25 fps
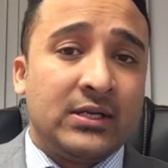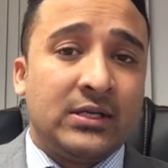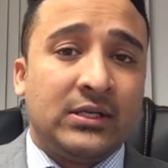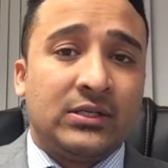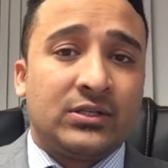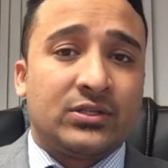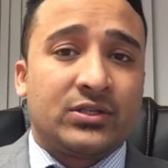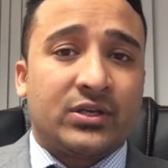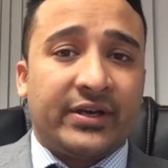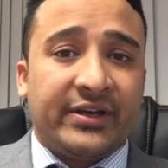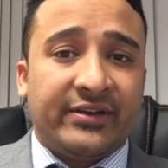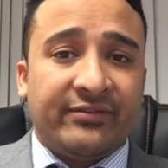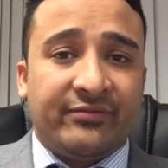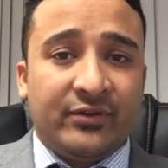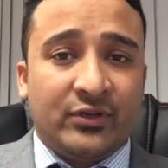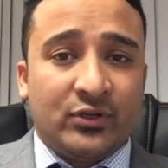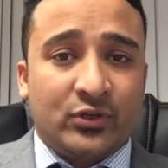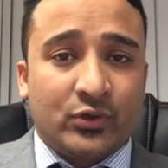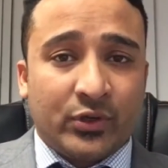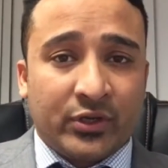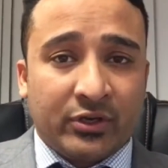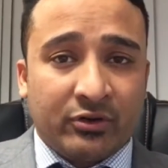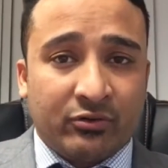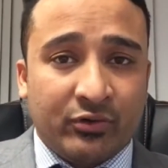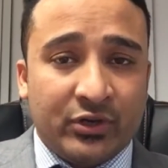So if you're
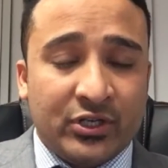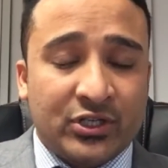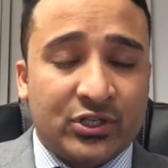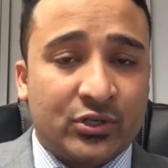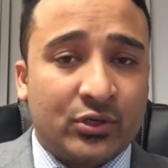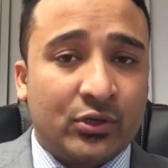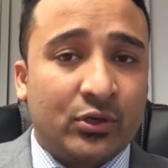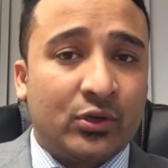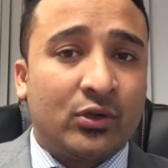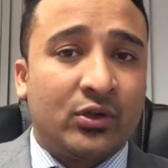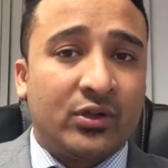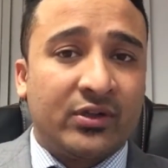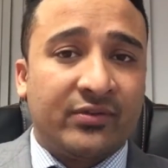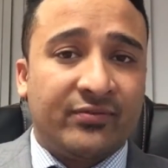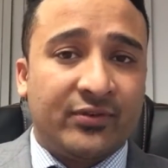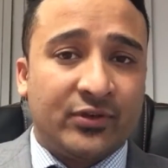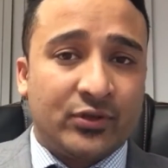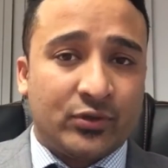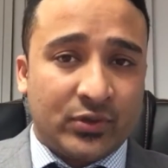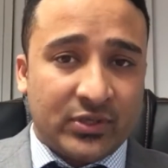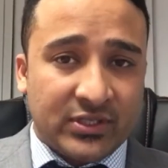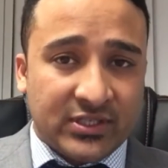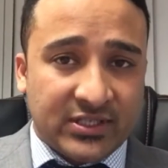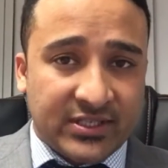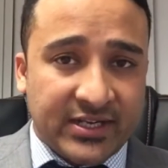doing regional, if you're
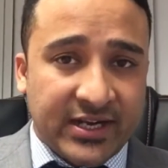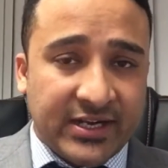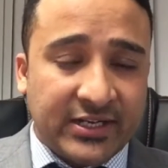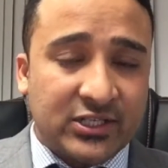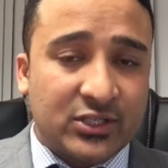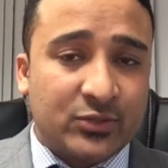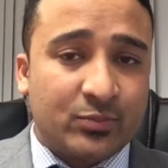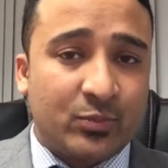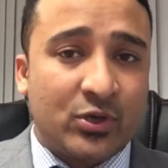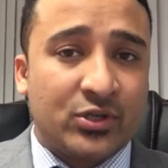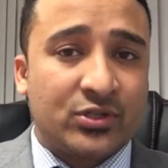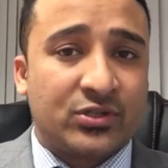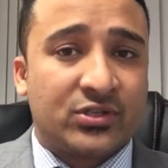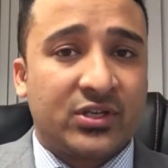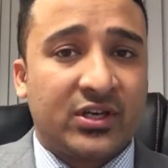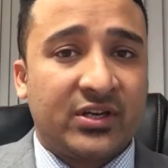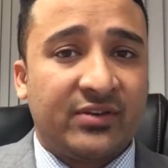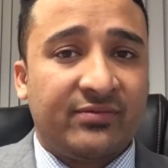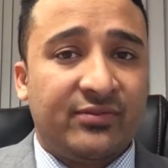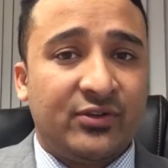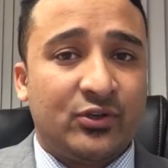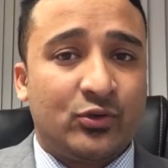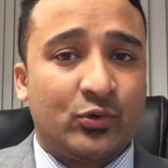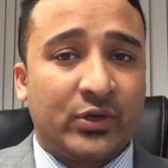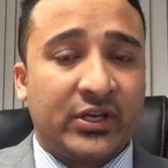doing state sponsor,
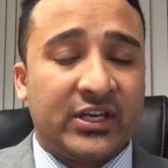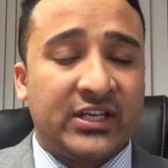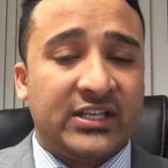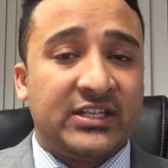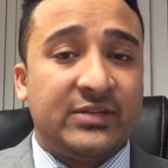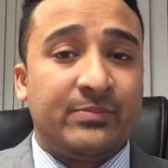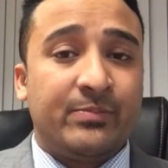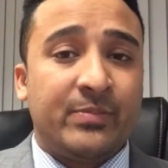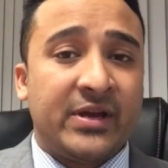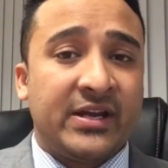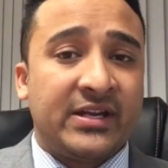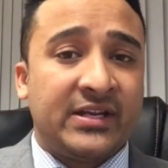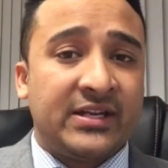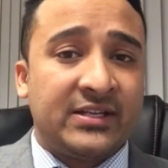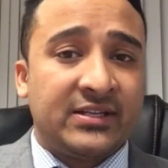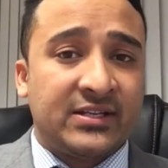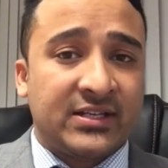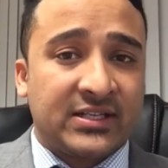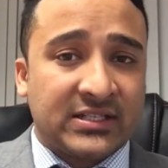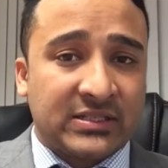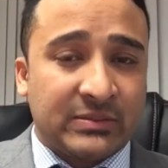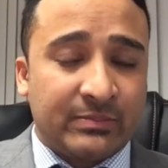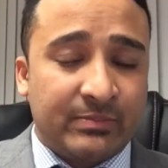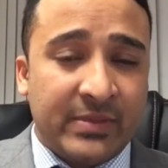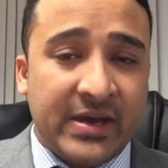if you're doing independent,
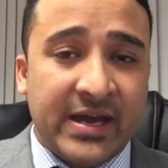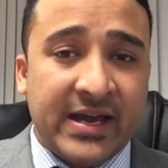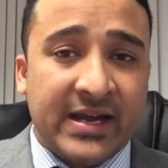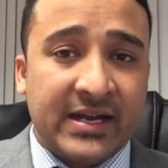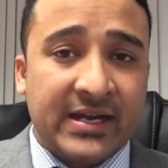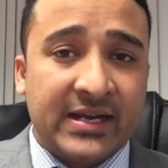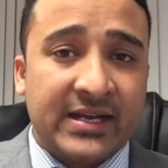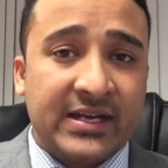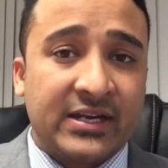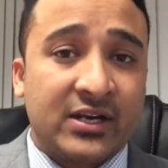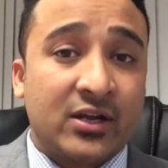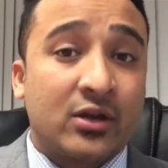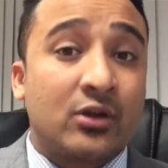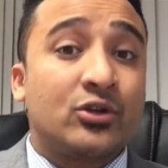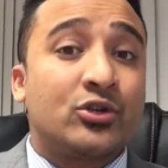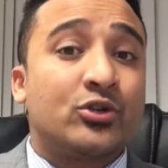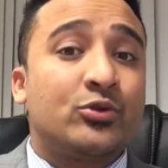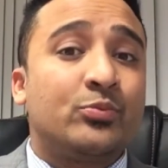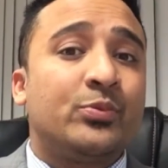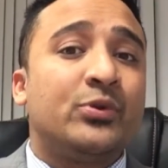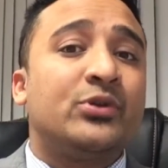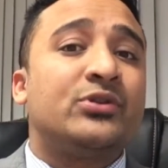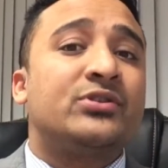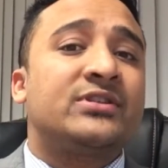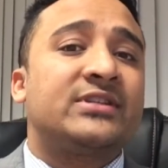doesn't matter, it
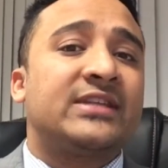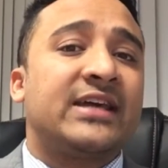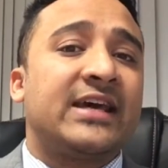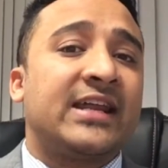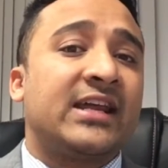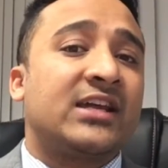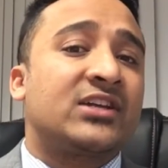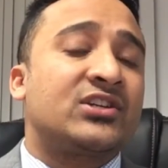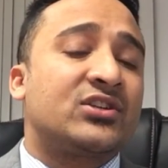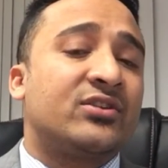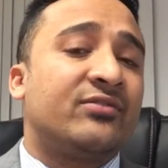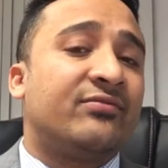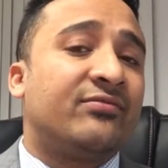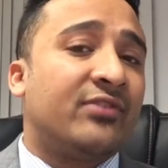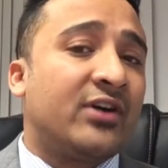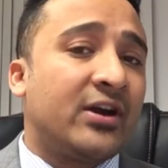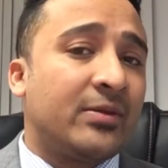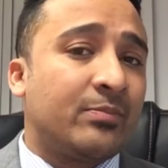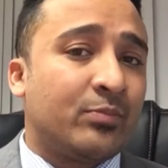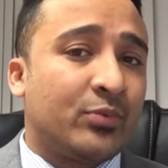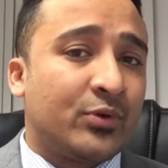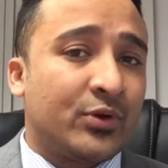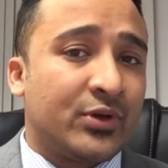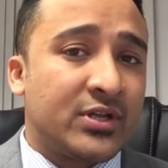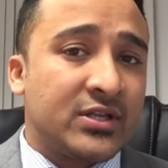contributes that extra
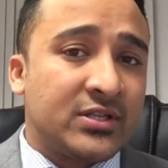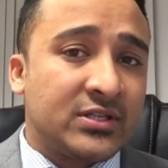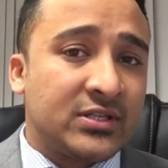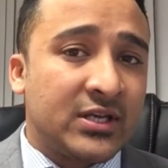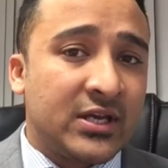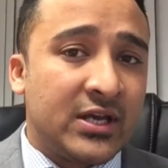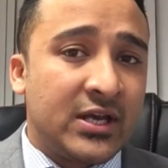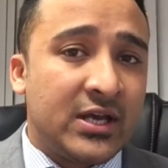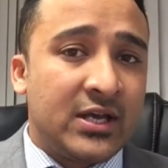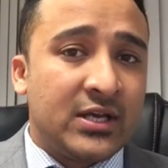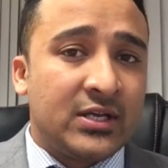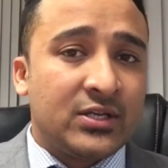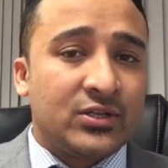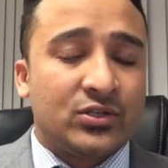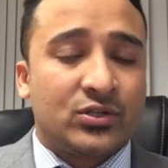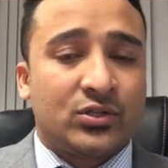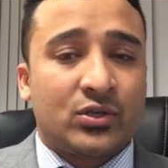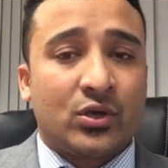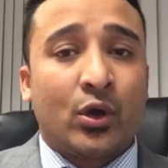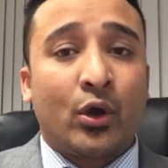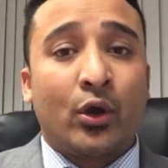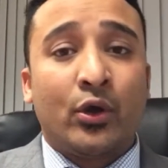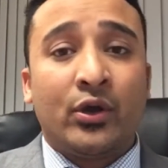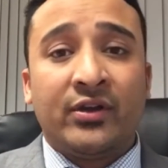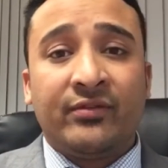5 points.
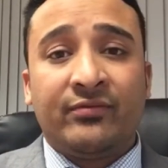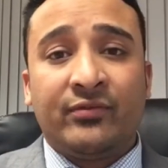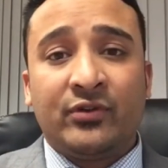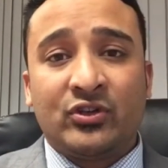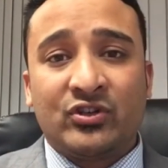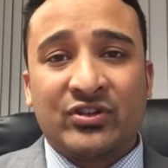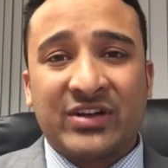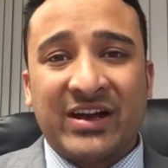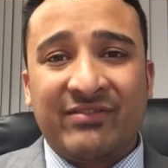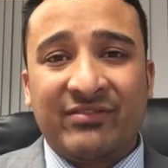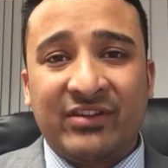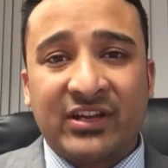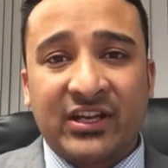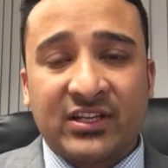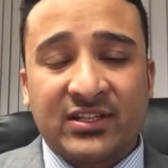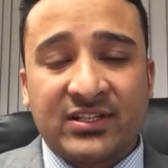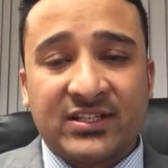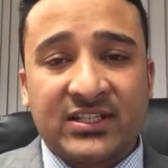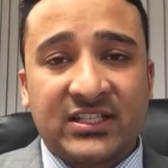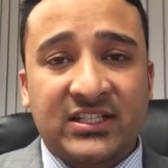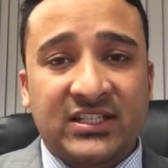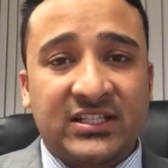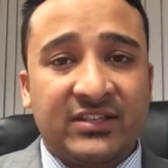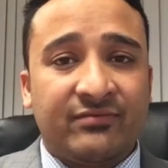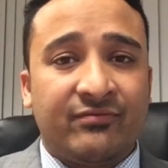So if you're traveling on
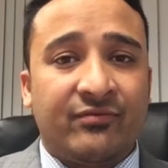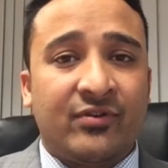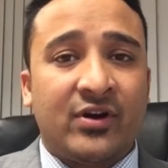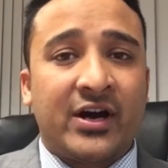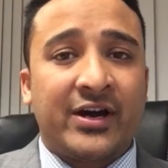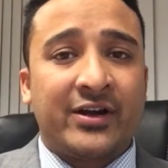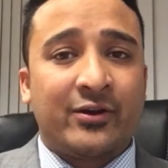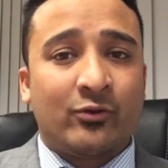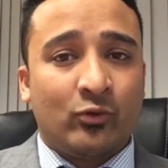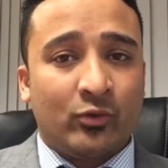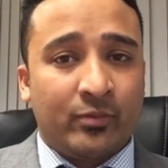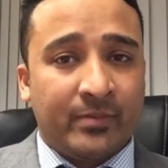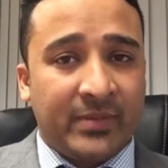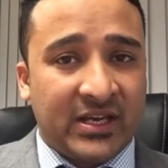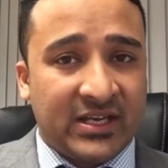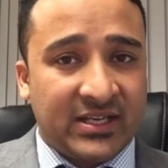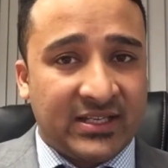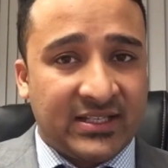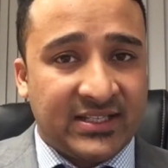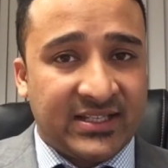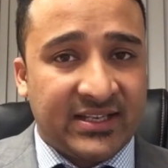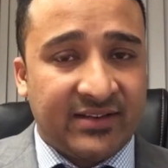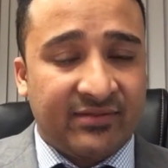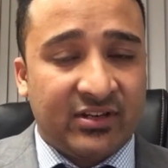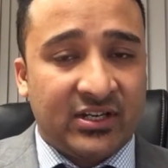65, it will make you
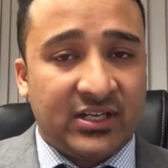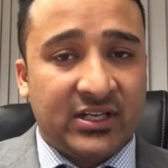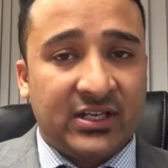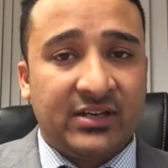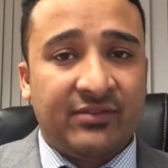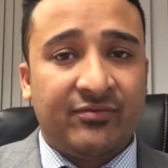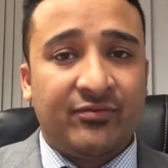70.